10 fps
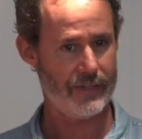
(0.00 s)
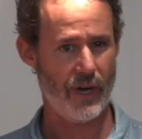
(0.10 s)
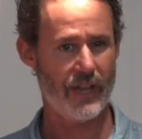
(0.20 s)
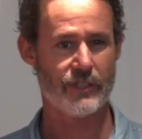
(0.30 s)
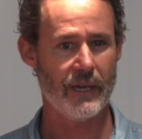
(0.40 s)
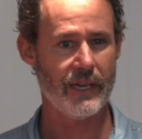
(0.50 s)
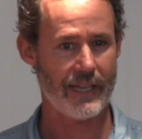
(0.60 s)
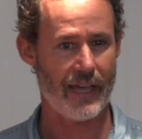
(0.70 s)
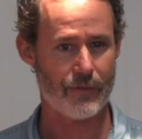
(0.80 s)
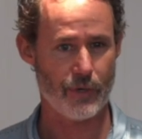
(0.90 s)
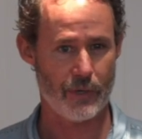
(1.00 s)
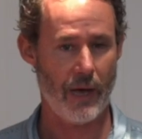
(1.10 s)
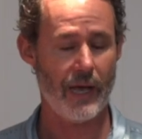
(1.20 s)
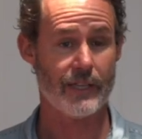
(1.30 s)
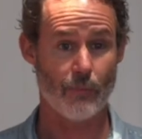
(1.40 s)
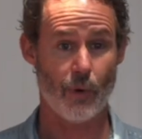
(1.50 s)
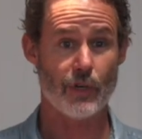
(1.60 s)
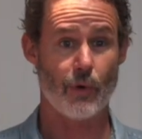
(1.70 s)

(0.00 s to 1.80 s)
transmitting that through your body, the more you're